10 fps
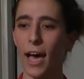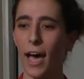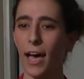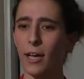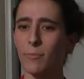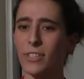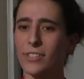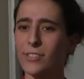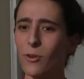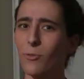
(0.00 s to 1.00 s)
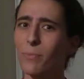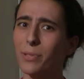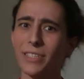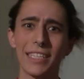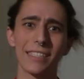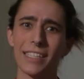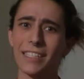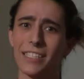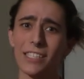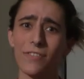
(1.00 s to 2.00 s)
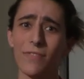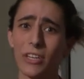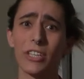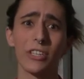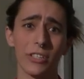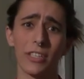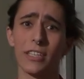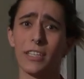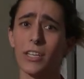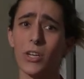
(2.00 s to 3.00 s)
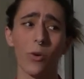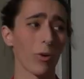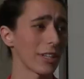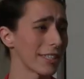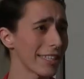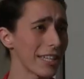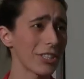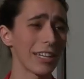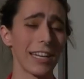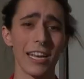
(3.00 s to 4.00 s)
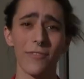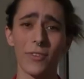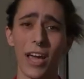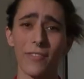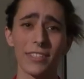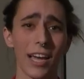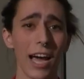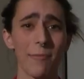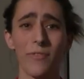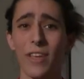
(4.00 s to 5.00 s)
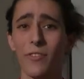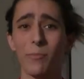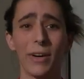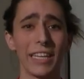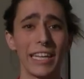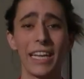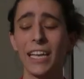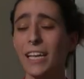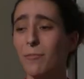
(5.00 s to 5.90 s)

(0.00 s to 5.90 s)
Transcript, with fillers: Um, so please, like this is a very good organization, and if you have the time, if you have the money,